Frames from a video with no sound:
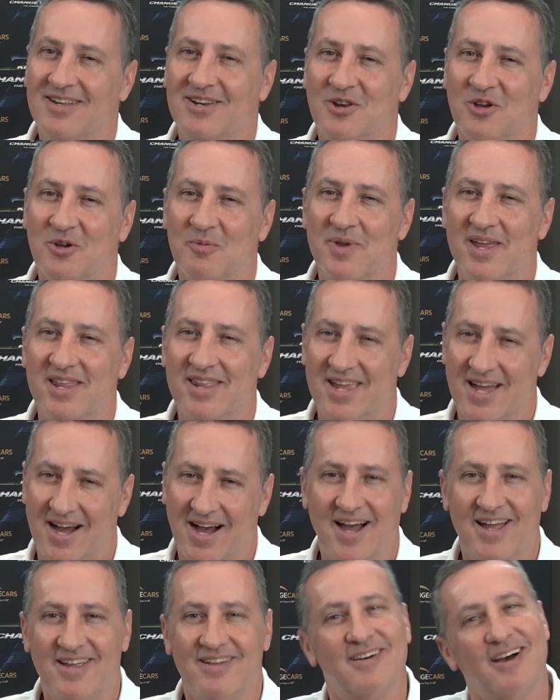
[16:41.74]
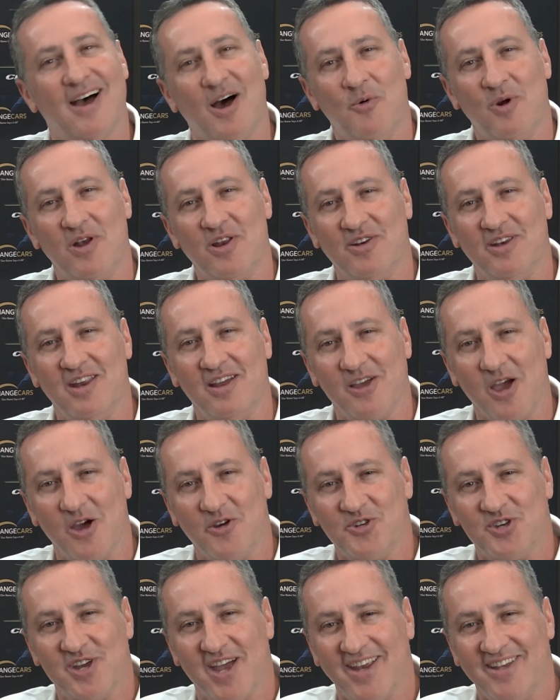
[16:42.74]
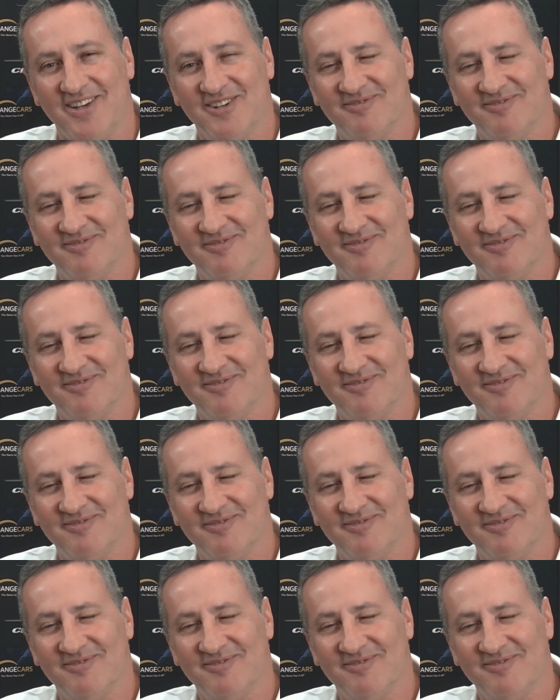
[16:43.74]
look me in the eye. I want to negotiate.